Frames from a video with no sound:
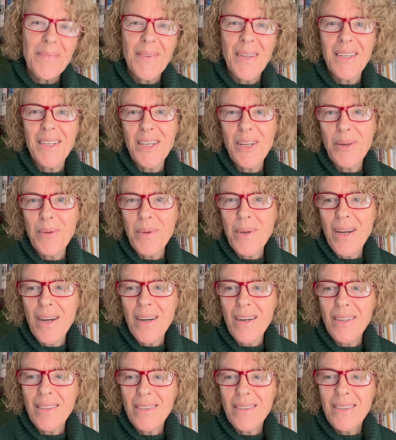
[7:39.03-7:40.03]
And here we
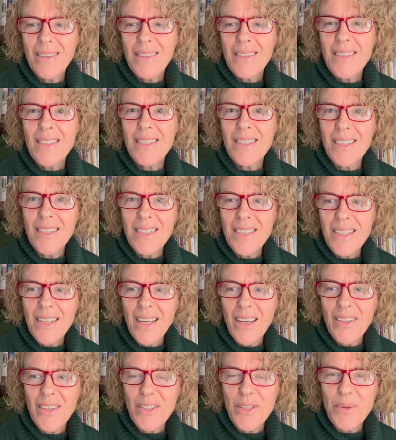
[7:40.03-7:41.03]
are, still
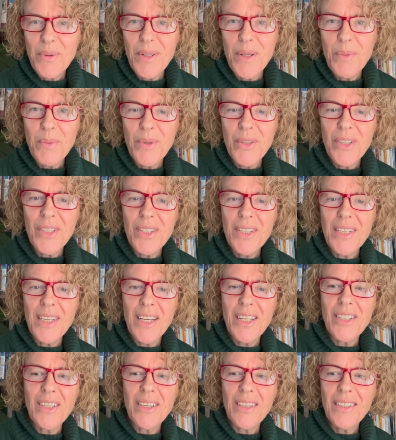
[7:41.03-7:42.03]
together 21 years
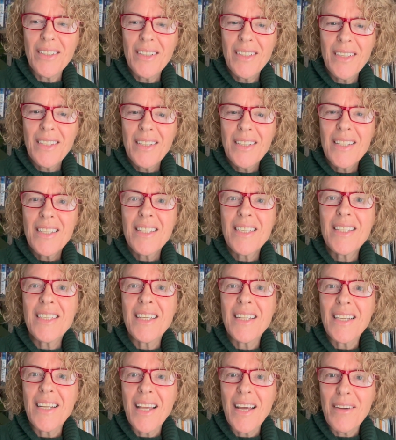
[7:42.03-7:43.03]
later,
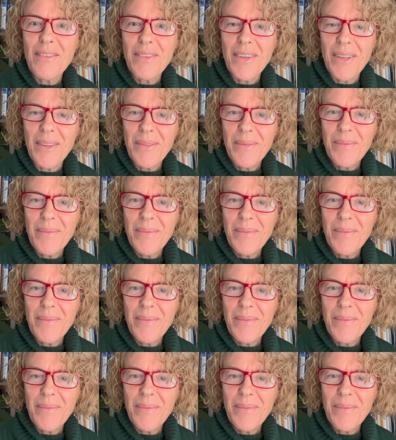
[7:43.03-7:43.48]
still laughing.